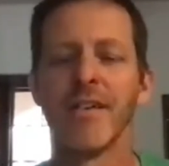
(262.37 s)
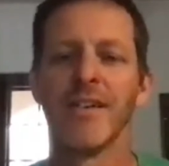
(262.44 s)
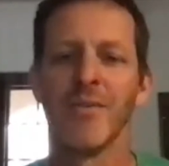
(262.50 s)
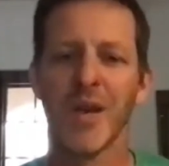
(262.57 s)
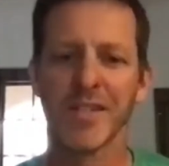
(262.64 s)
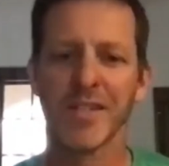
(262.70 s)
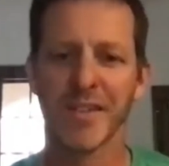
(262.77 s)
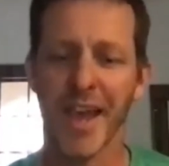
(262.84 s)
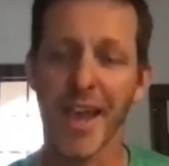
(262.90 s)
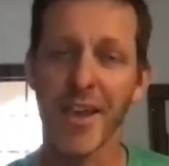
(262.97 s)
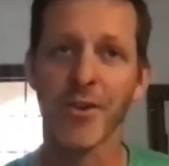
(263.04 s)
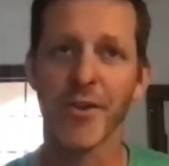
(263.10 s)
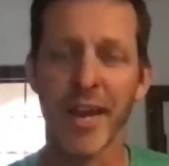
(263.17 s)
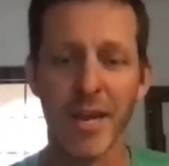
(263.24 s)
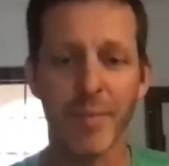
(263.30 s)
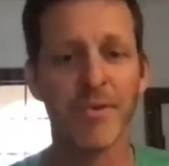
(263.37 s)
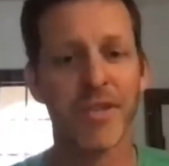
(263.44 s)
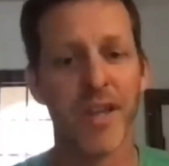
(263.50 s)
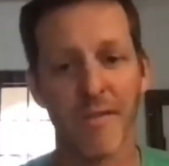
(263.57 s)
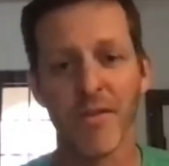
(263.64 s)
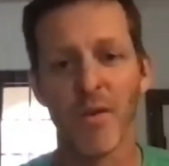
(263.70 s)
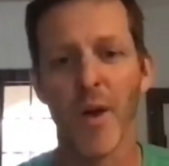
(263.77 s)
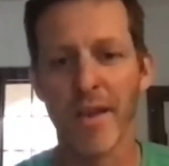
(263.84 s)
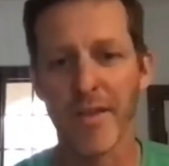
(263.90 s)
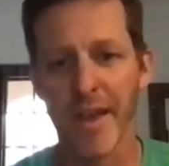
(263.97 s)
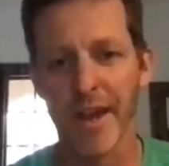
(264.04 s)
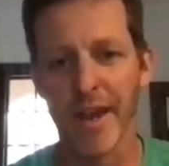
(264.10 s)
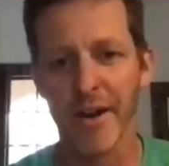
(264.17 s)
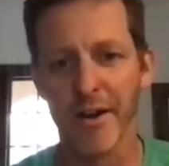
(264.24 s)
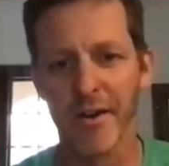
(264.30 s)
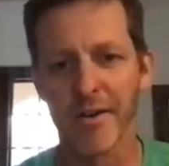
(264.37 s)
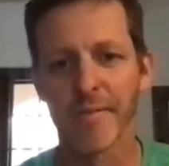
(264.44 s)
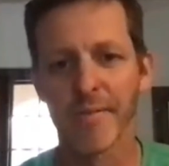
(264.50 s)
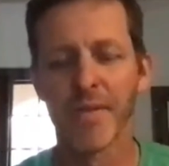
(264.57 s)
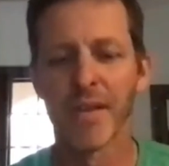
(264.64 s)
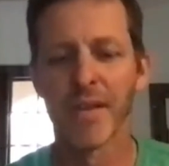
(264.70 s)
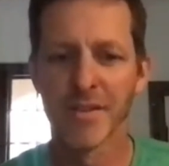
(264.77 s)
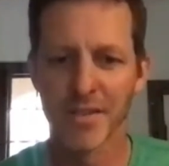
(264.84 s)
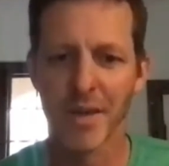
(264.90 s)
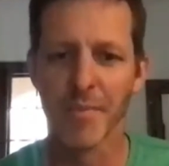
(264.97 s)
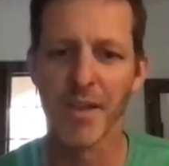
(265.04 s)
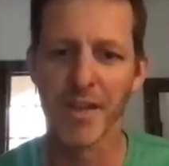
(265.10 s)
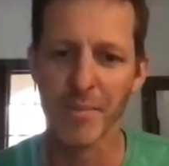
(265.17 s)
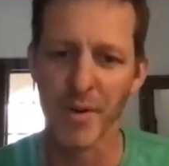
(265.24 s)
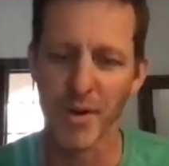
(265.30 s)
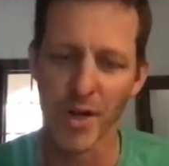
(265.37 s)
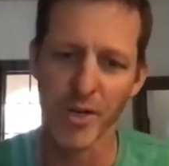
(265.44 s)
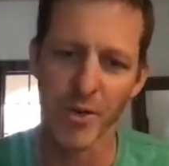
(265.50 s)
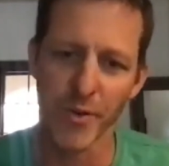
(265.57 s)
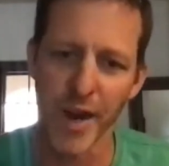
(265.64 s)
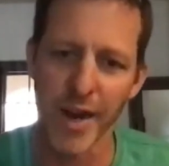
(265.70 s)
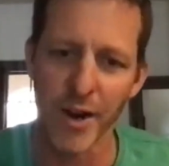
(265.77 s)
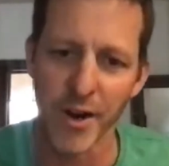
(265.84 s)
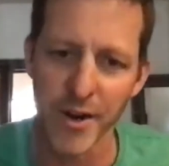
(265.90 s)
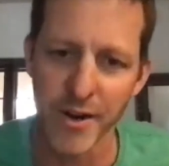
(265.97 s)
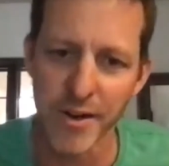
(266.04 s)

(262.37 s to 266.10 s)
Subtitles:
we could say, hey, you're 80% of the way there, something to put on your radar.